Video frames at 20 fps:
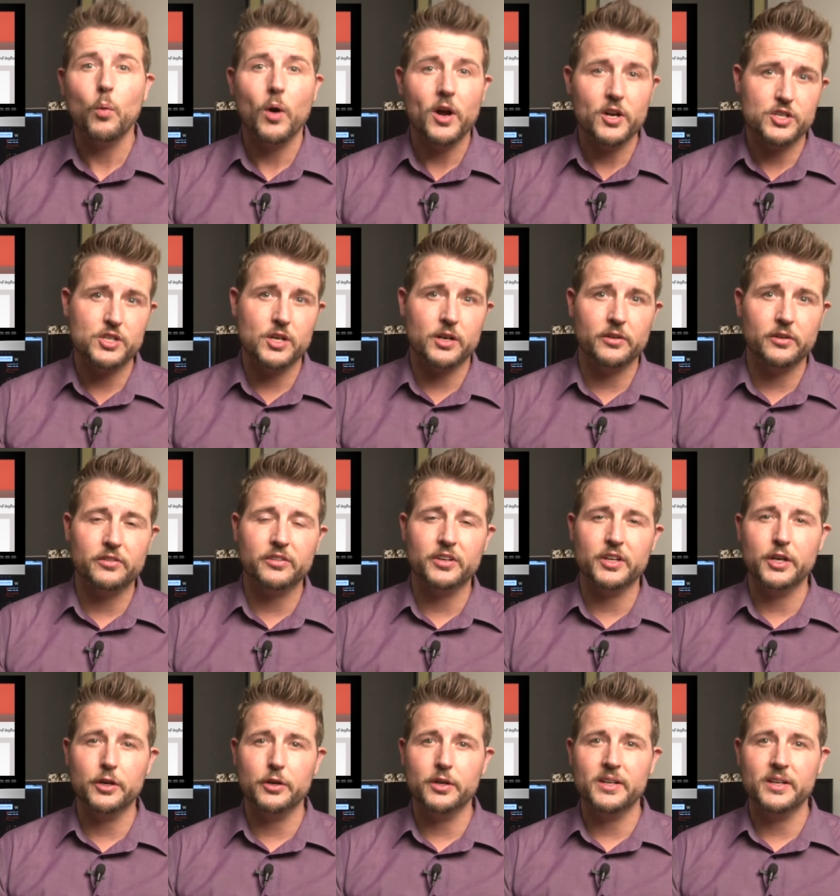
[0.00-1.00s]
WatchGuard
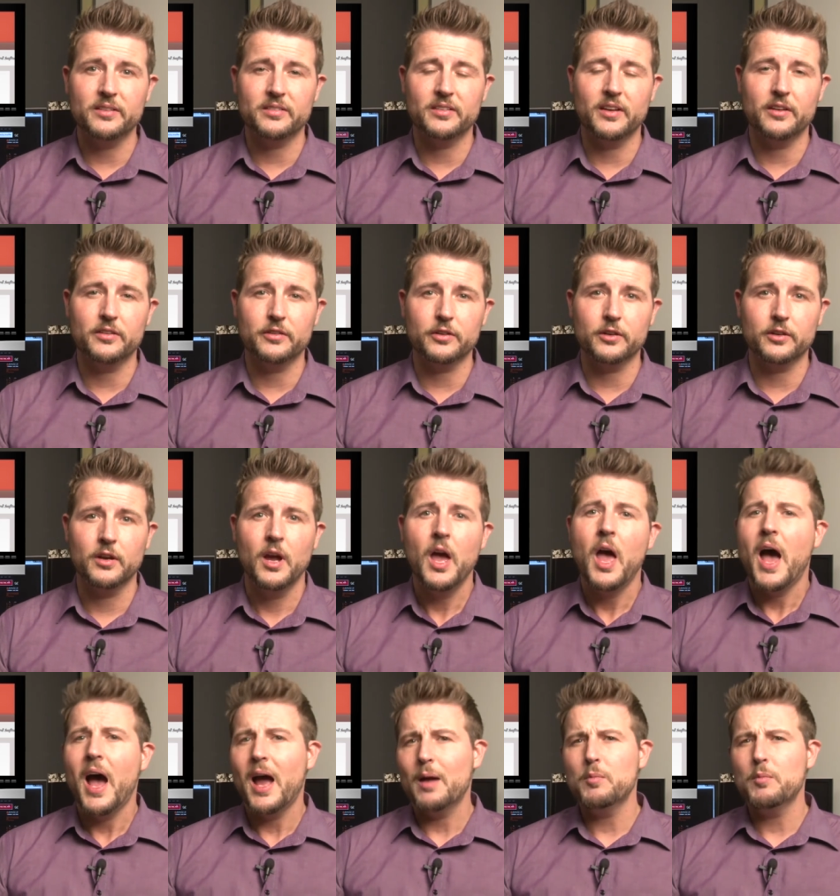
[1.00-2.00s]
Security Center.
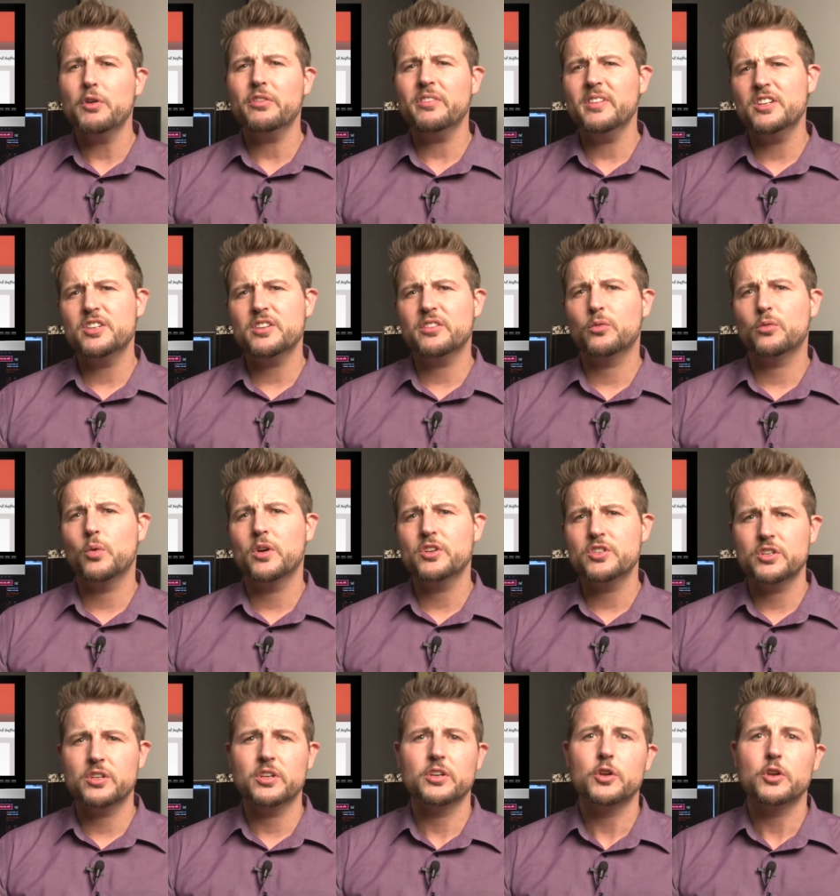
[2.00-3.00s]
I mostly just
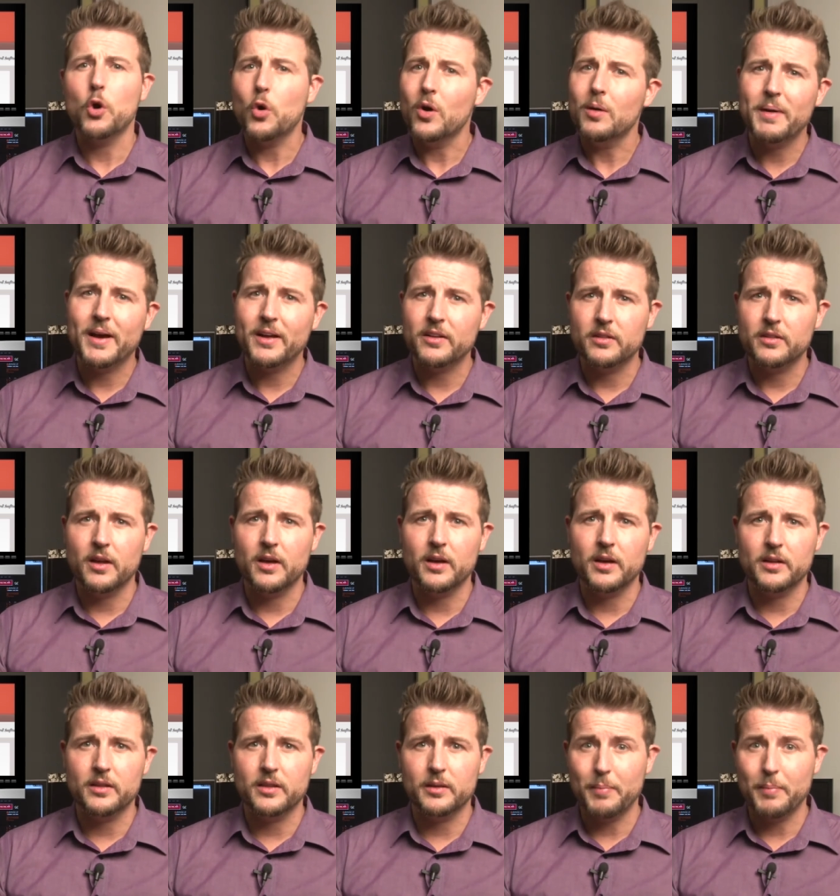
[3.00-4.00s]
want you to know about
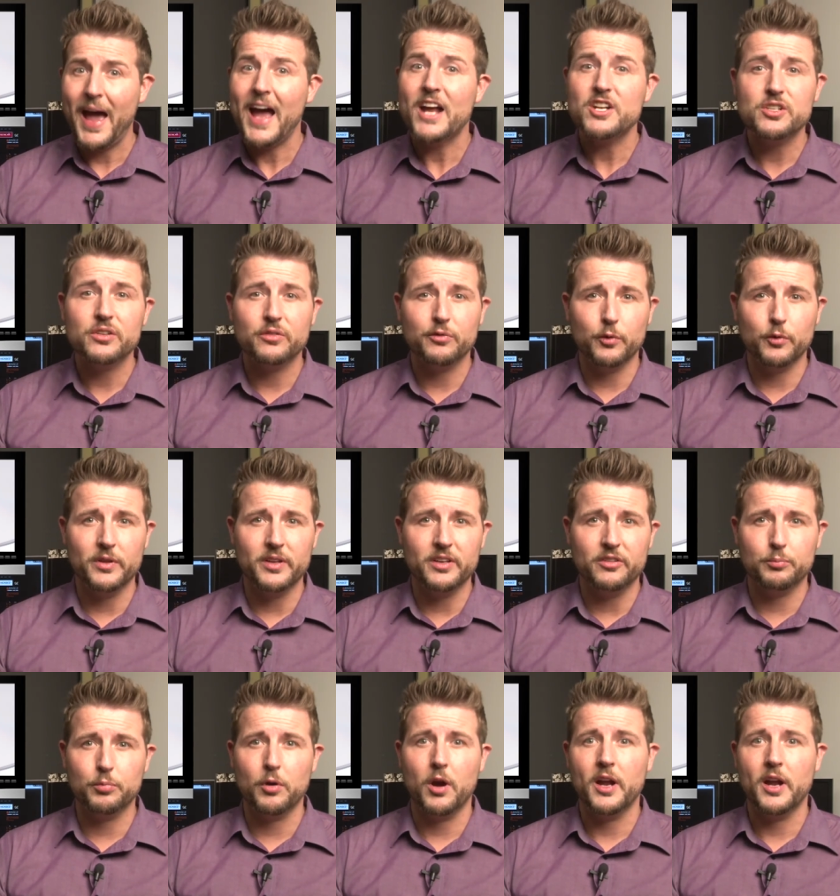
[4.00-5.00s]
the patches for
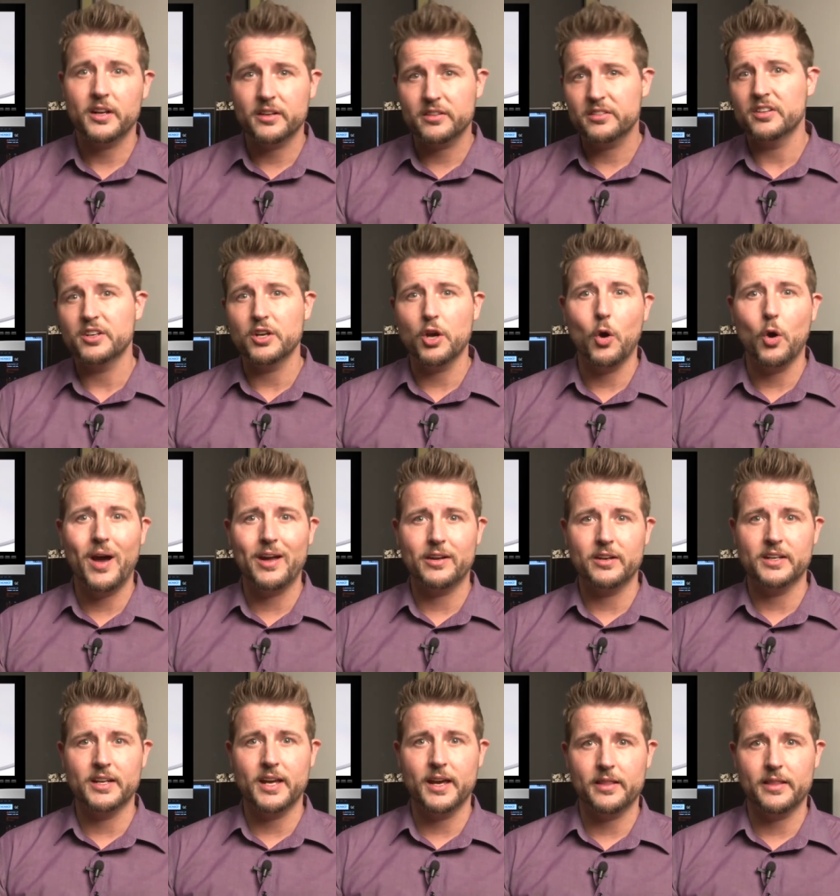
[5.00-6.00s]
these products and go out
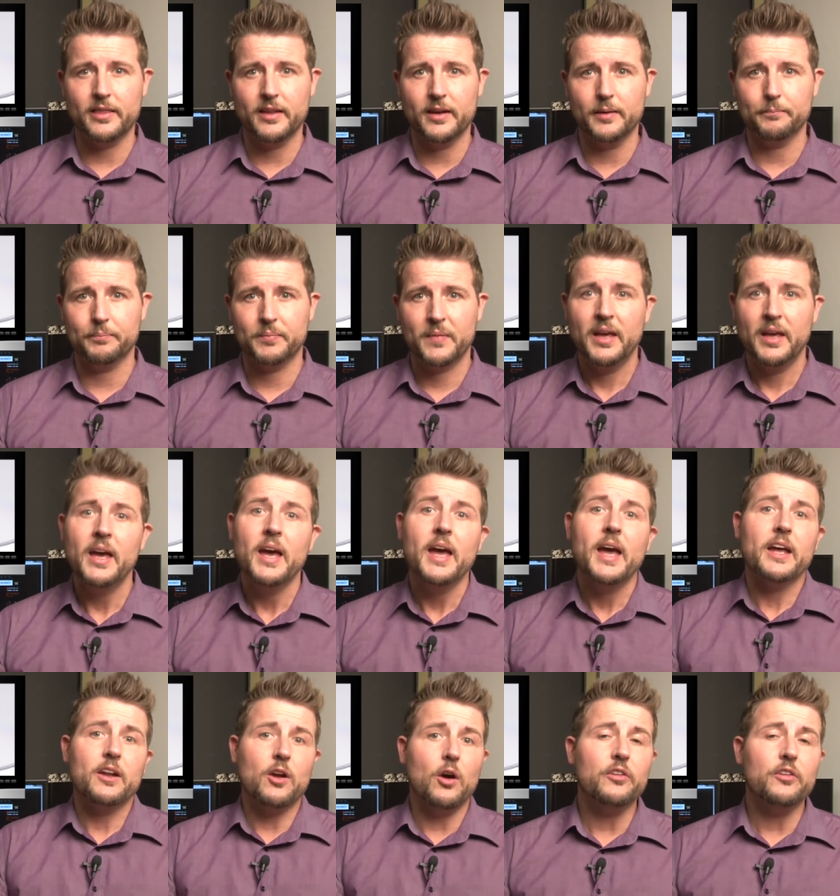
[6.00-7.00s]
and get them.
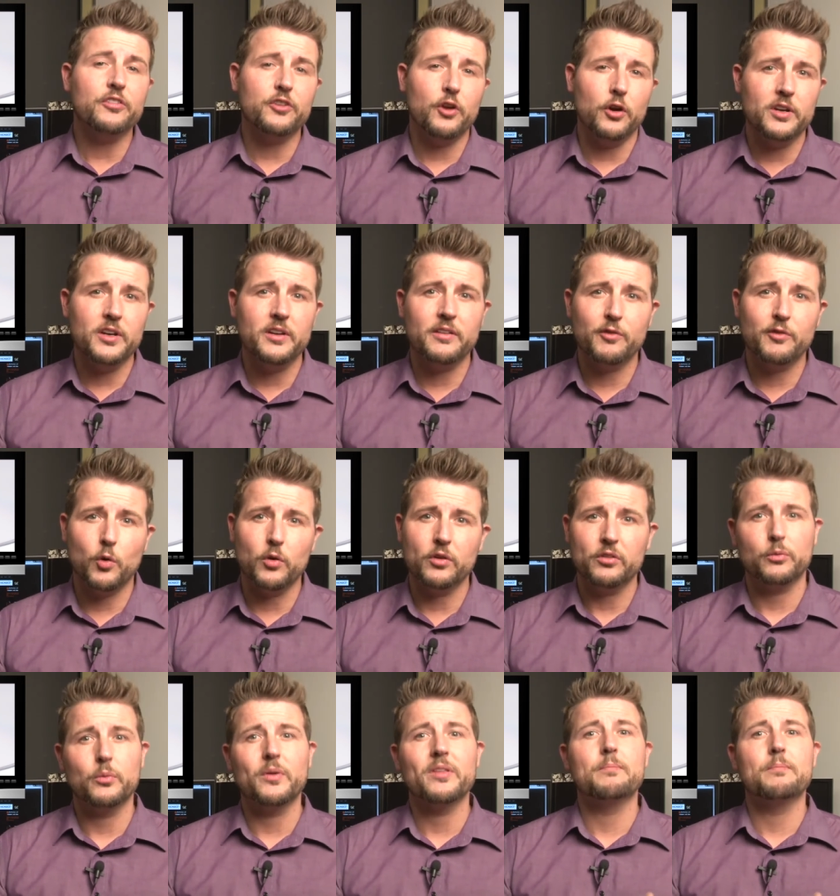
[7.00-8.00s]
It all started, of
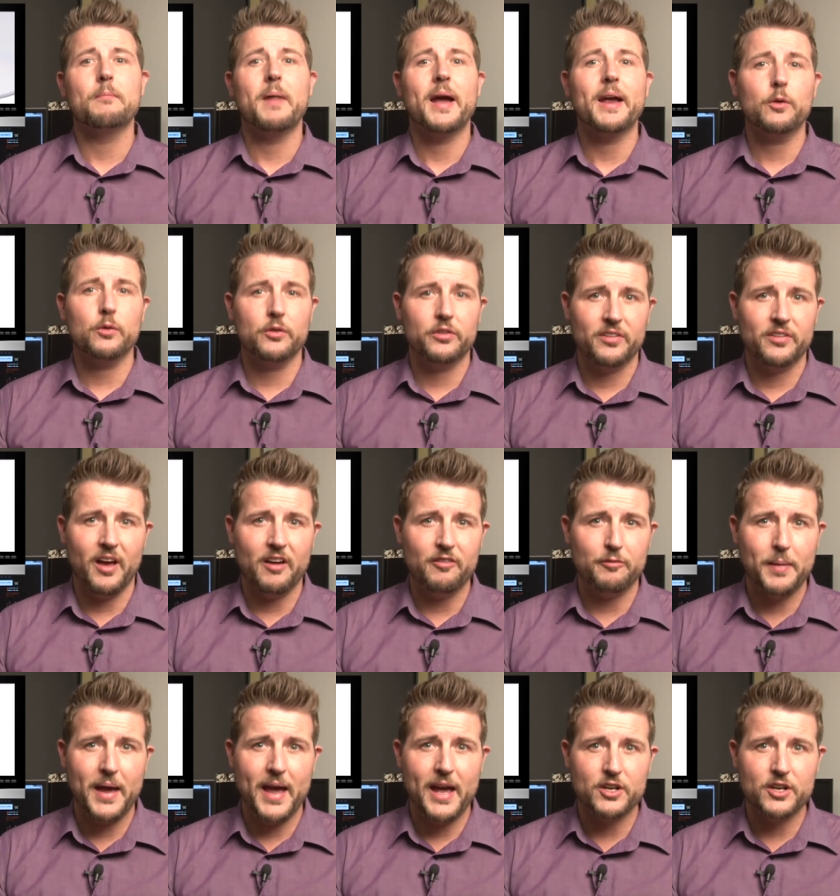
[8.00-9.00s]
course, with
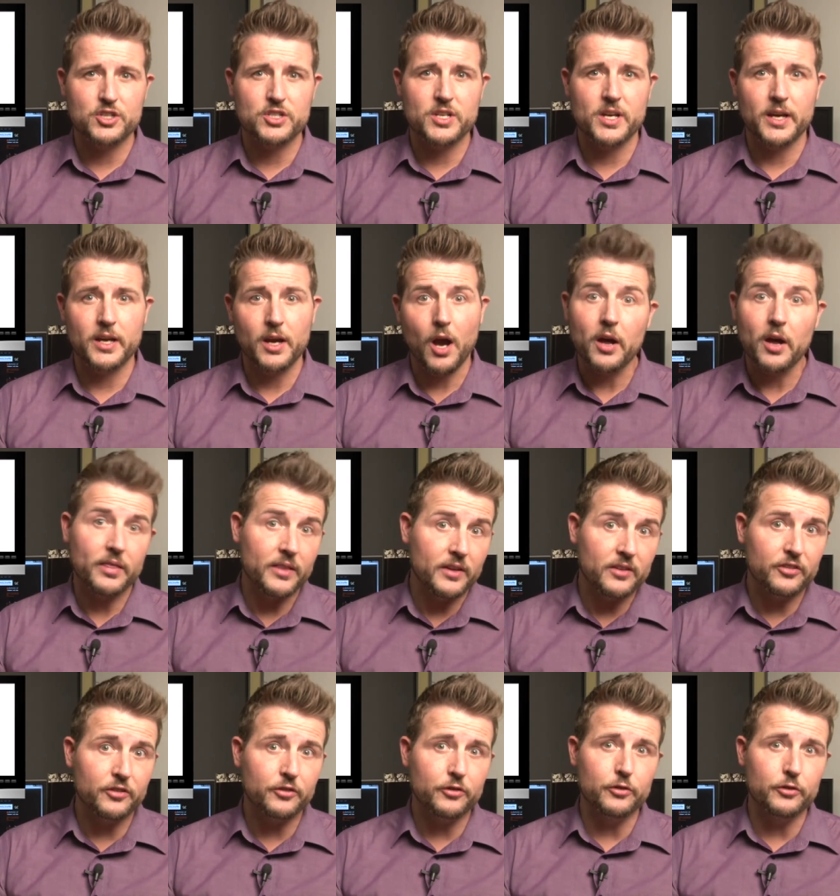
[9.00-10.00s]
Microsoft Patch Day on
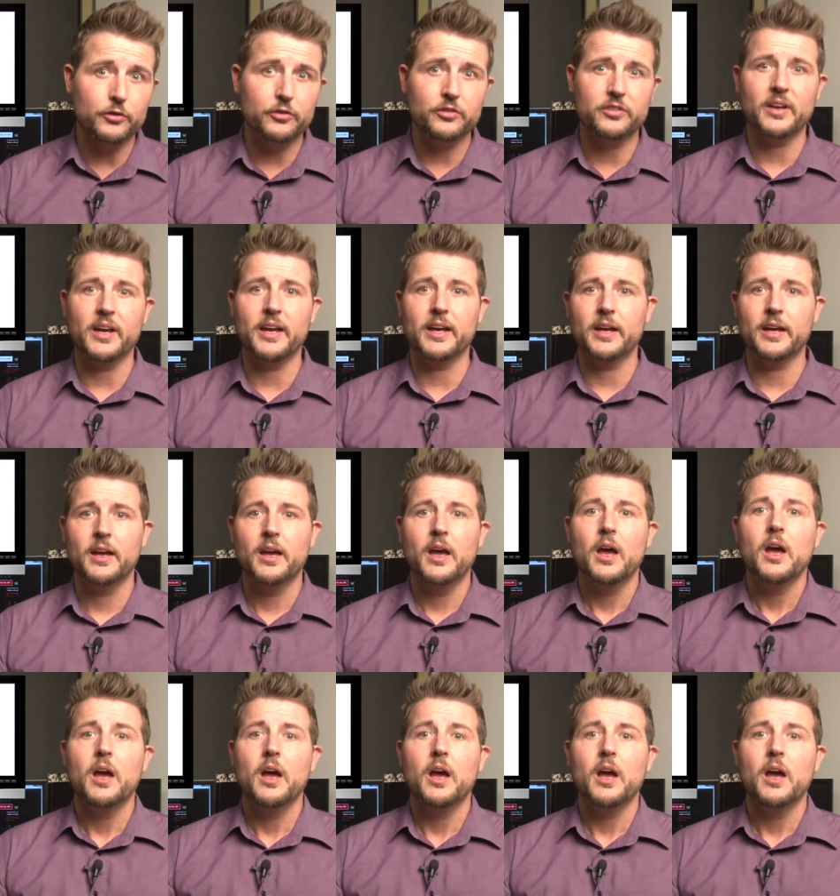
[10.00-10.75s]
this Tuesday.